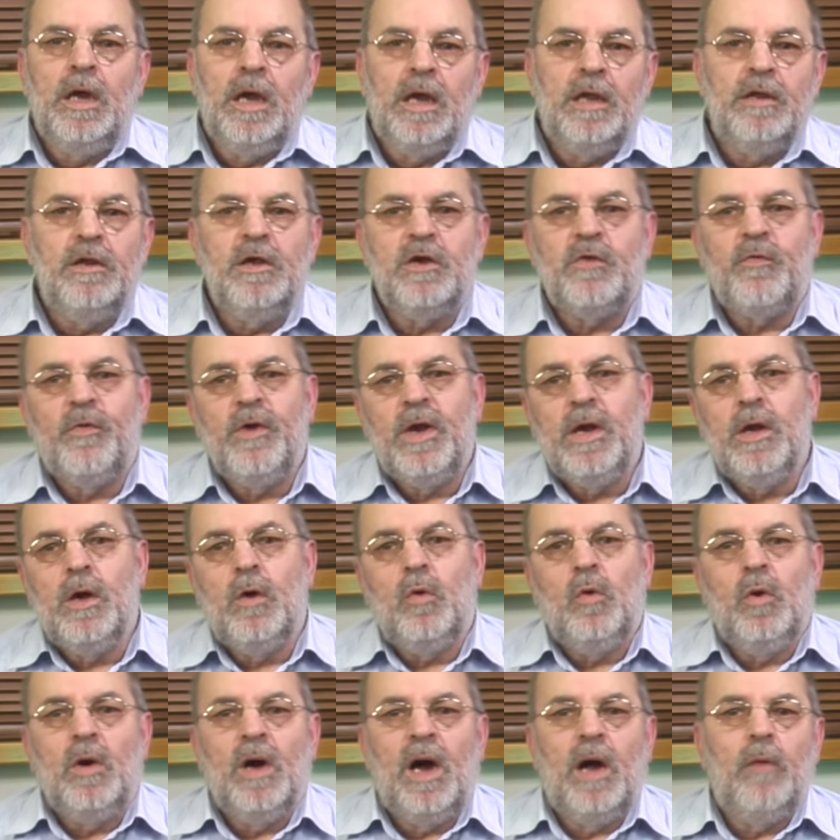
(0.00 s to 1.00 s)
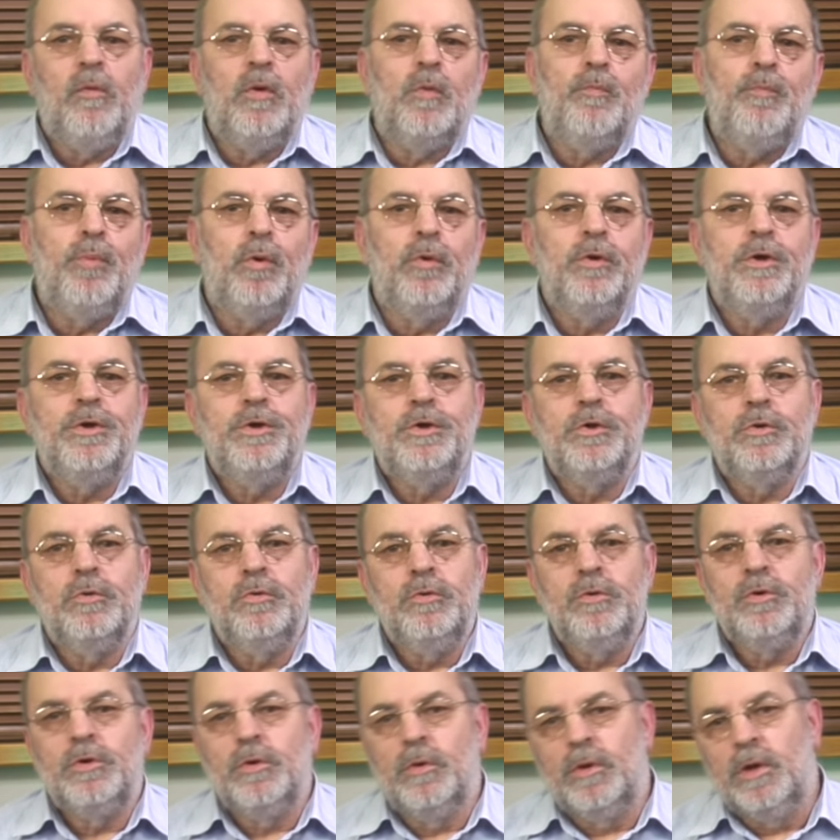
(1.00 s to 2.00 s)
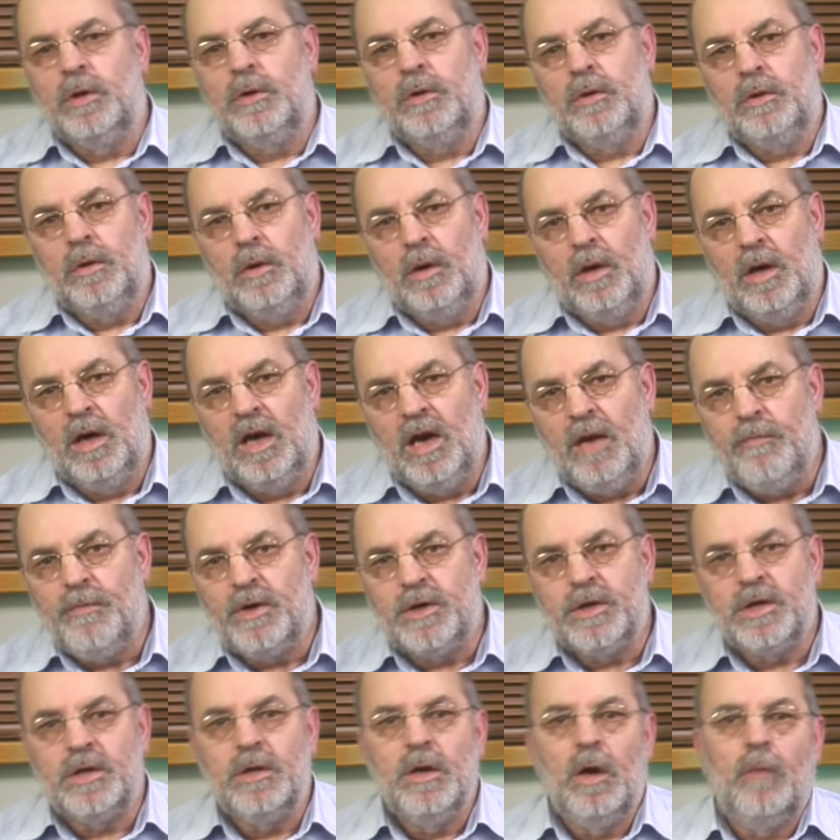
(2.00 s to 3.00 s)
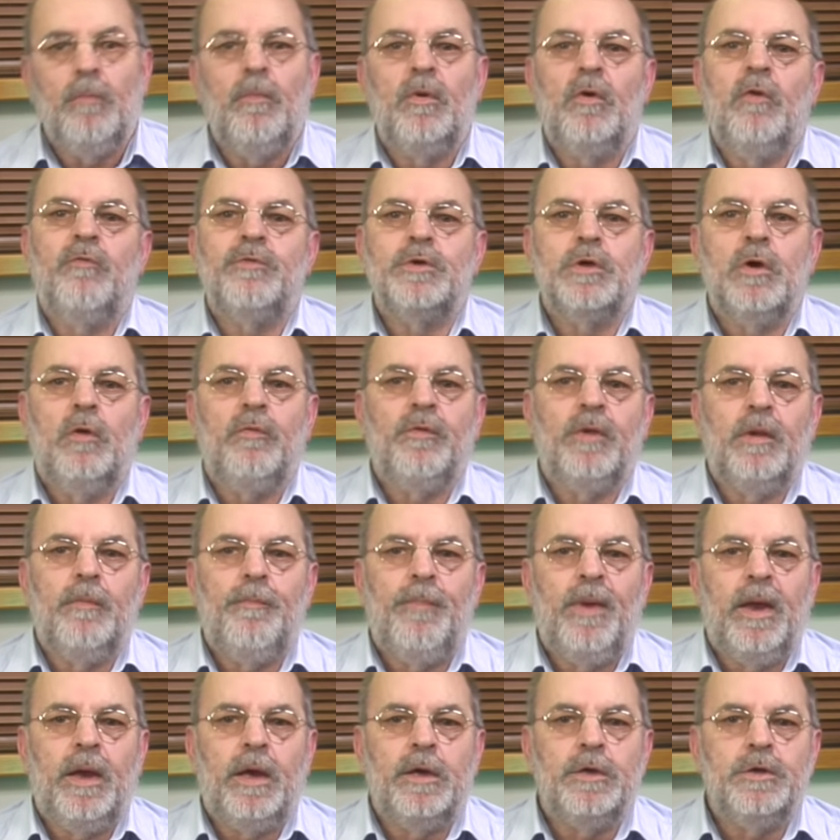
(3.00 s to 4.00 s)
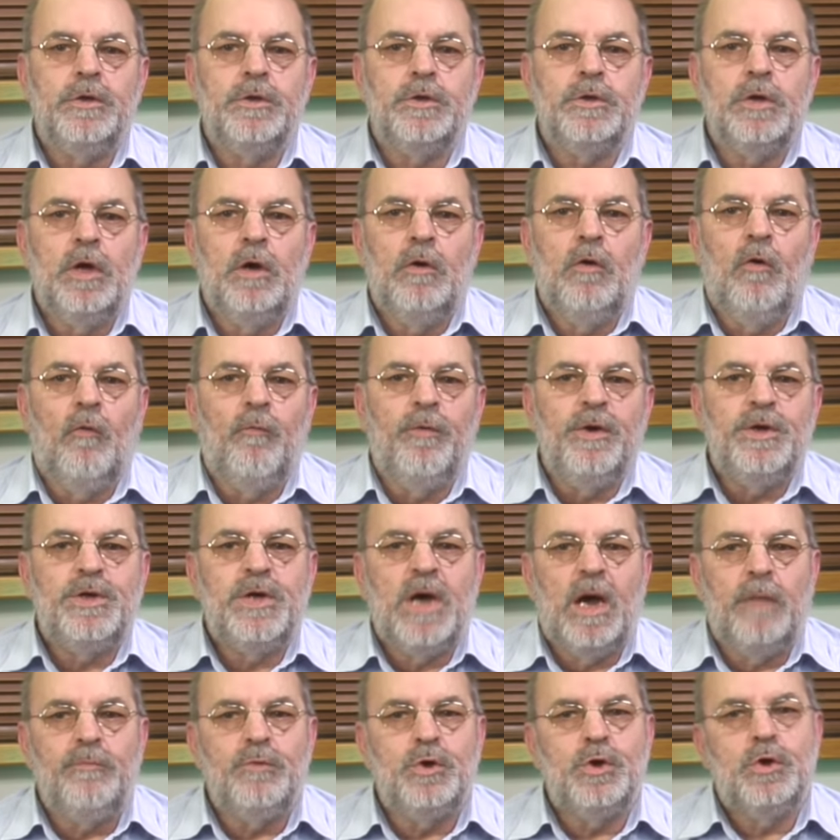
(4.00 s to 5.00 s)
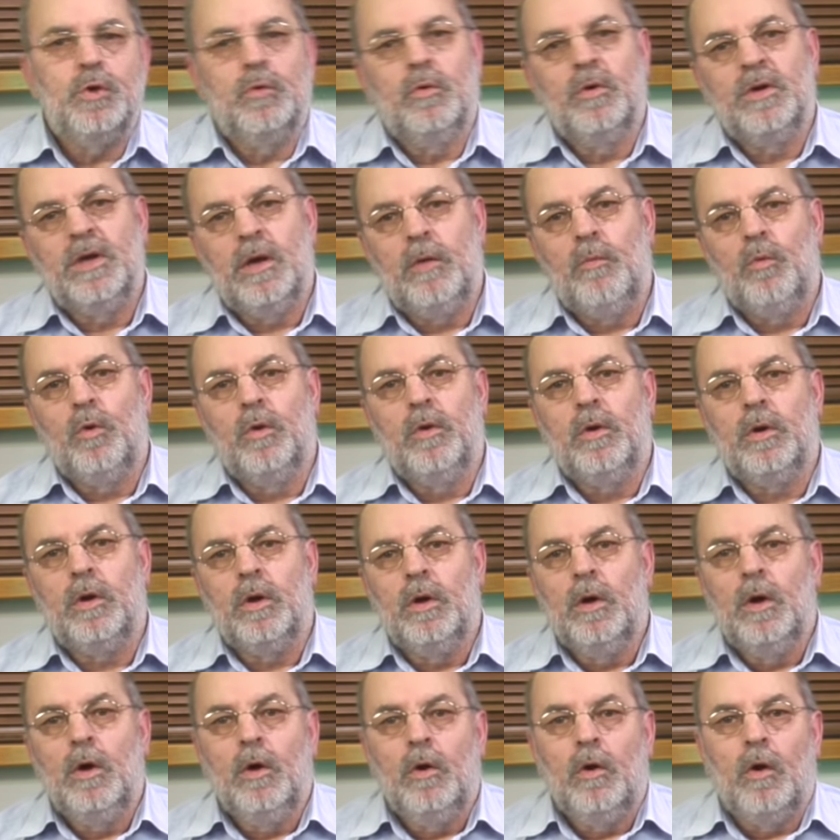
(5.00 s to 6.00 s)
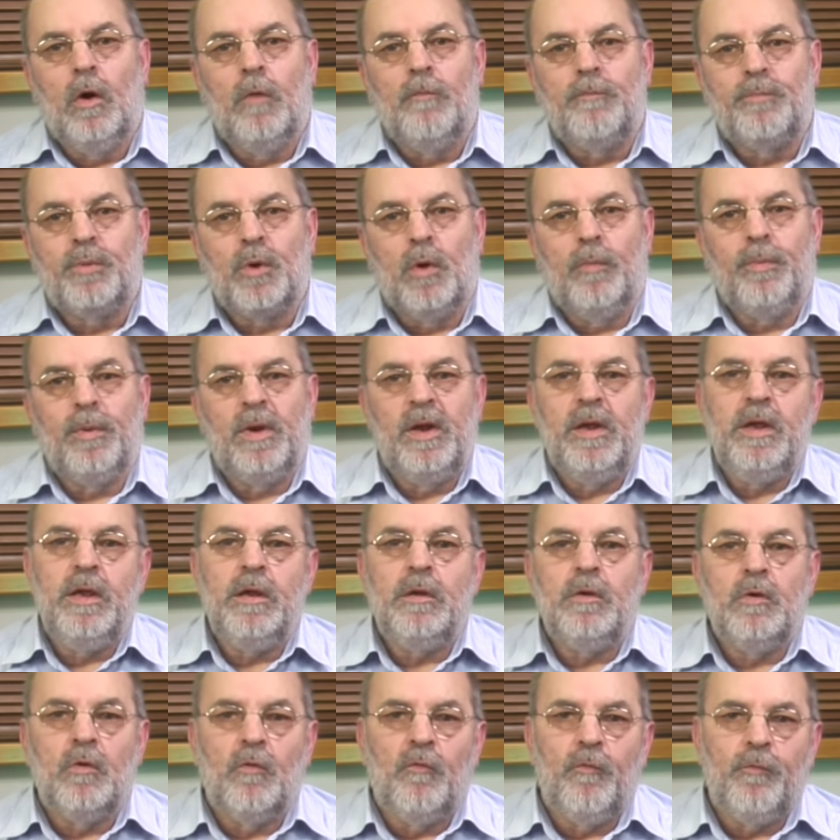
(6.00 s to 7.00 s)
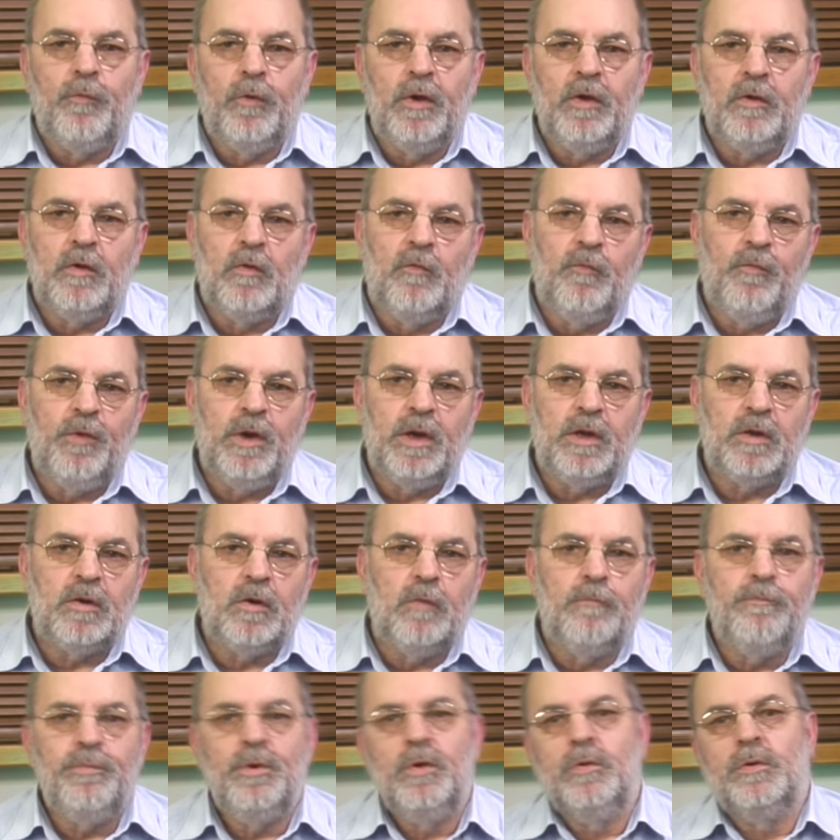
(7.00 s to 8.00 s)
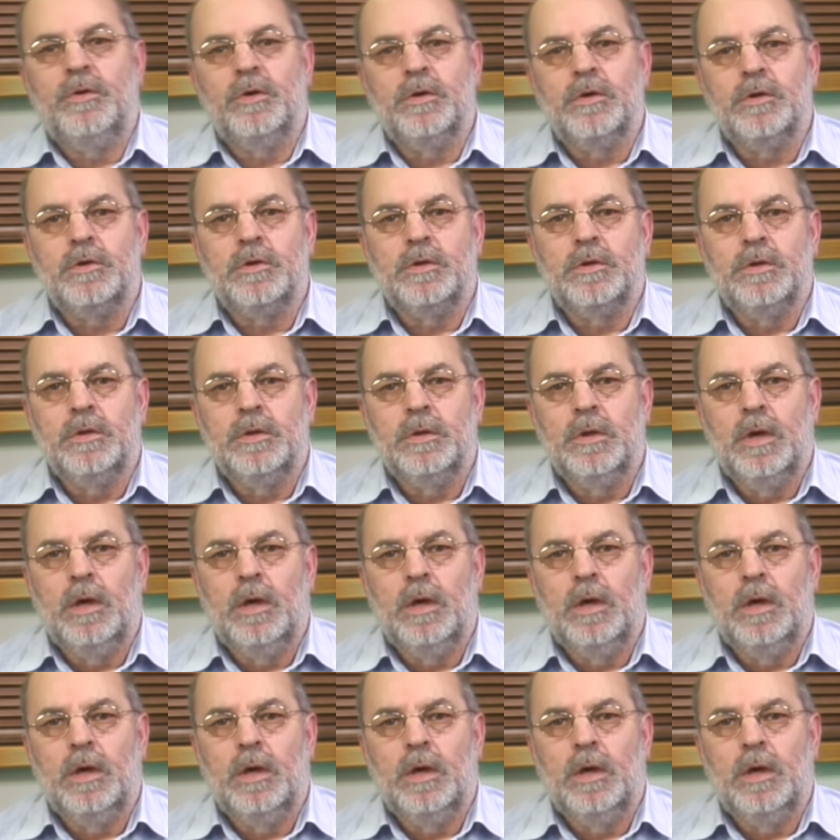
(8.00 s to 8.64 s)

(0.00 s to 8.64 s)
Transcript: In this video, I will point you to a limited number of software packages, of which I'm sure they work on properly configured computers.